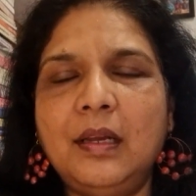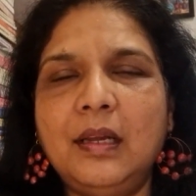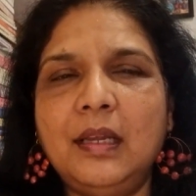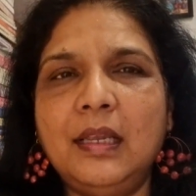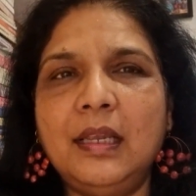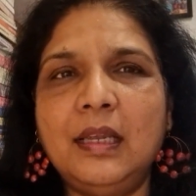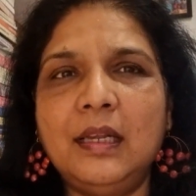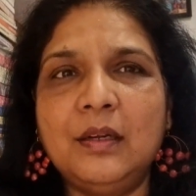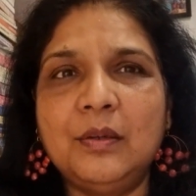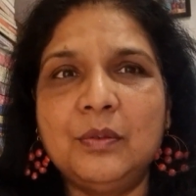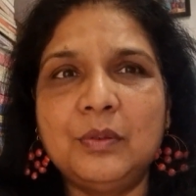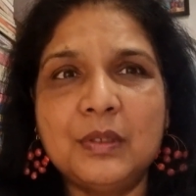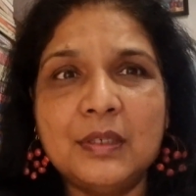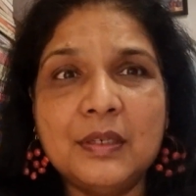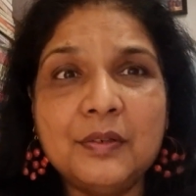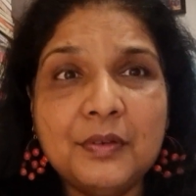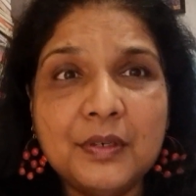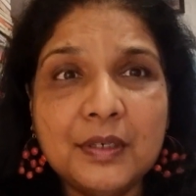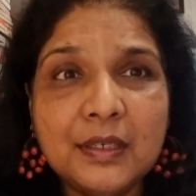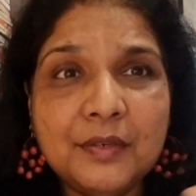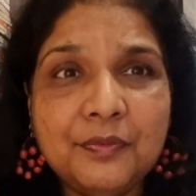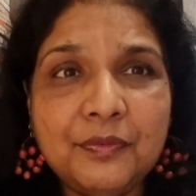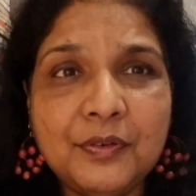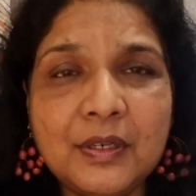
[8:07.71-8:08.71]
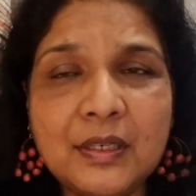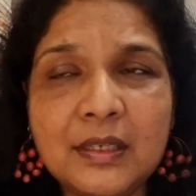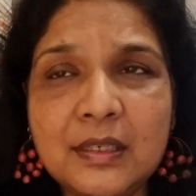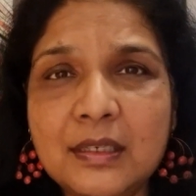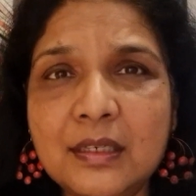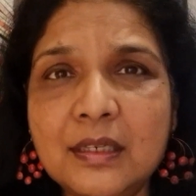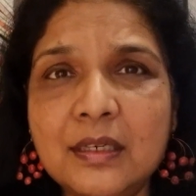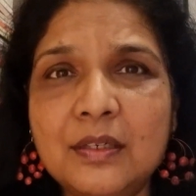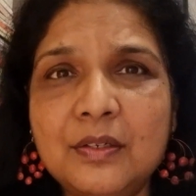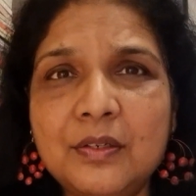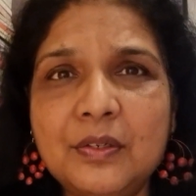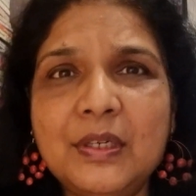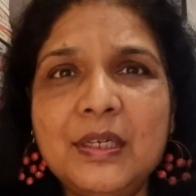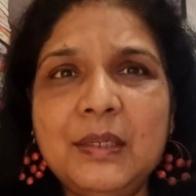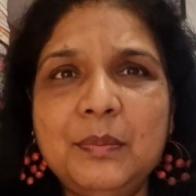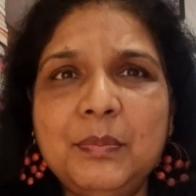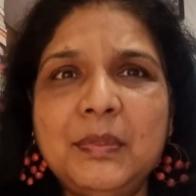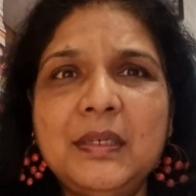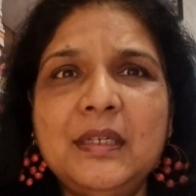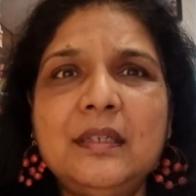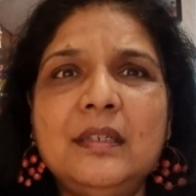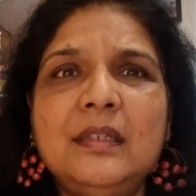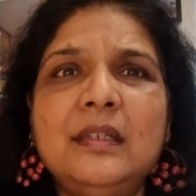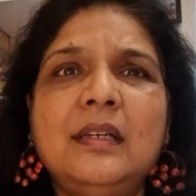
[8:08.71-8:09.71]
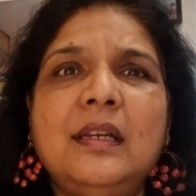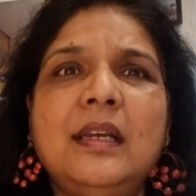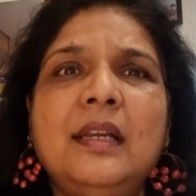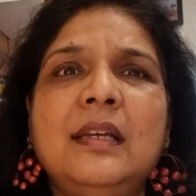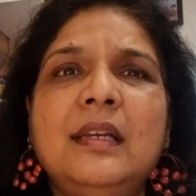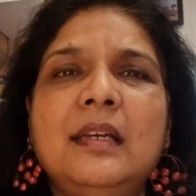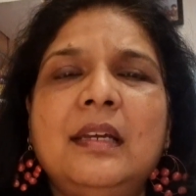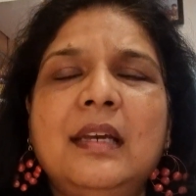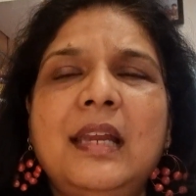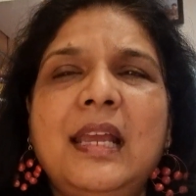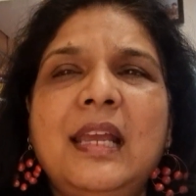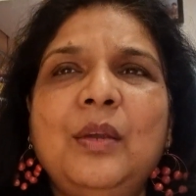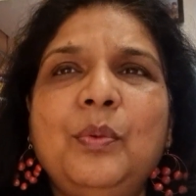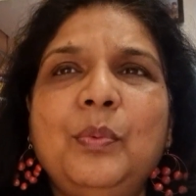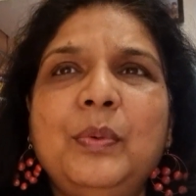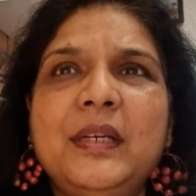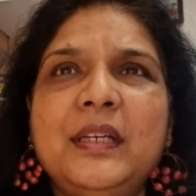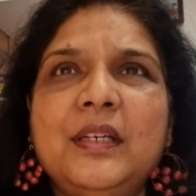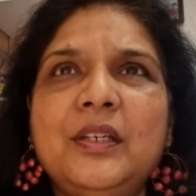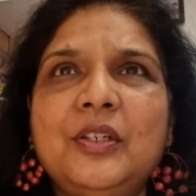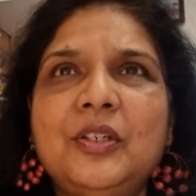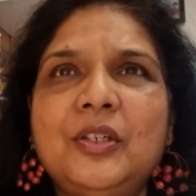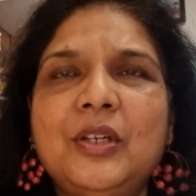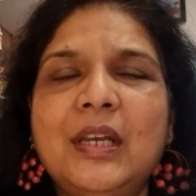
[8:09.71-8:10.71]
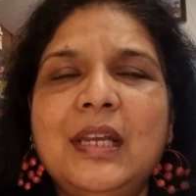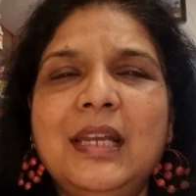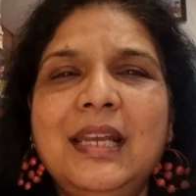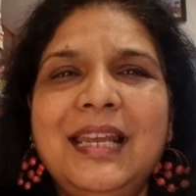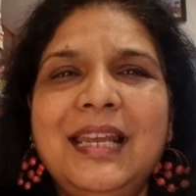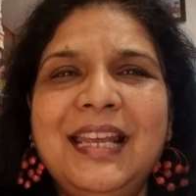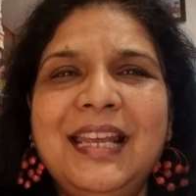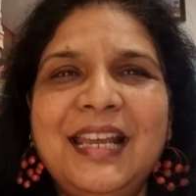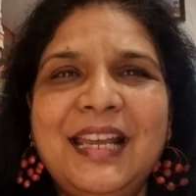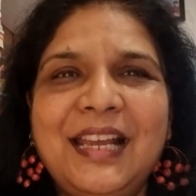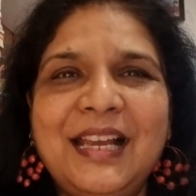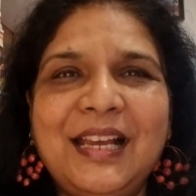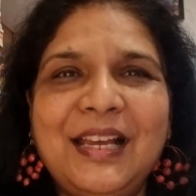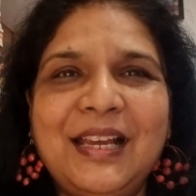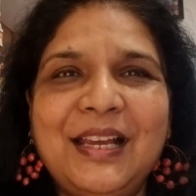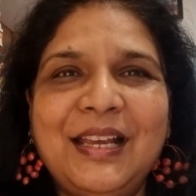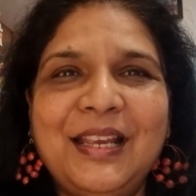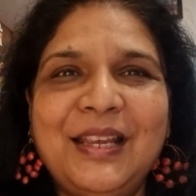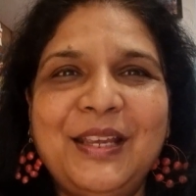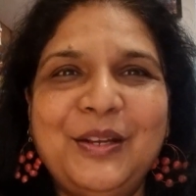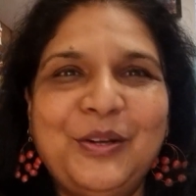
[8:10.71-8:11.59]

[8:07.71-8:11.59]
you know different uh, treatment and language uh,